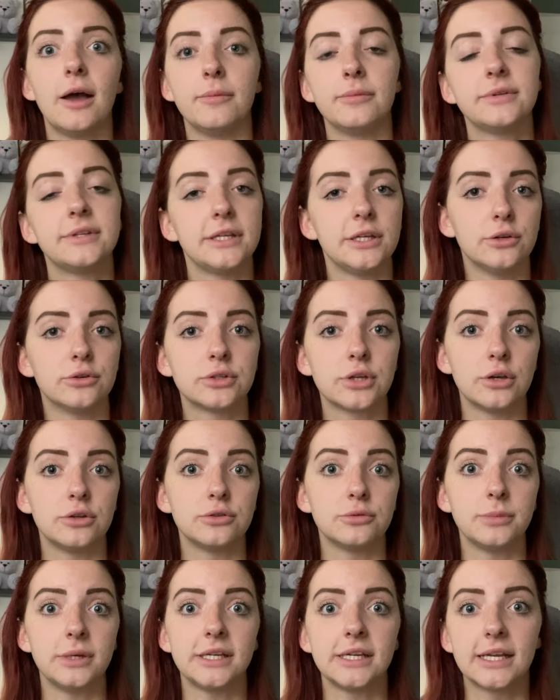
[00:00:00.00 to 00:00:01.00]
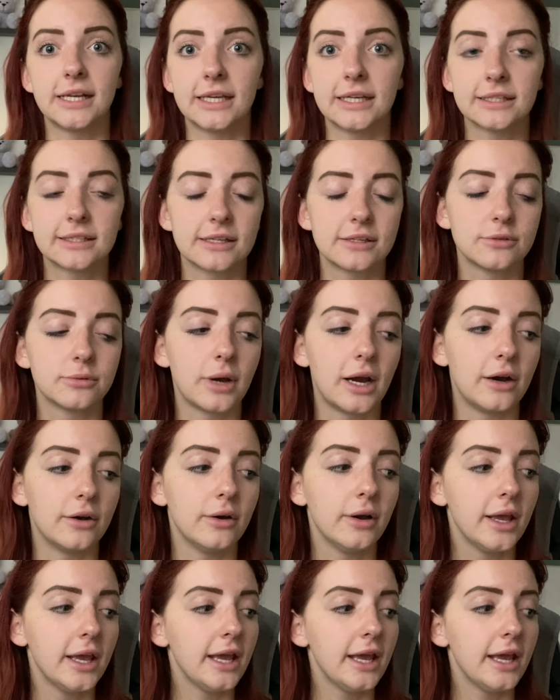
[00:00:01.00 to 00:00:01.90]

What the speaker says: see your social media links as well.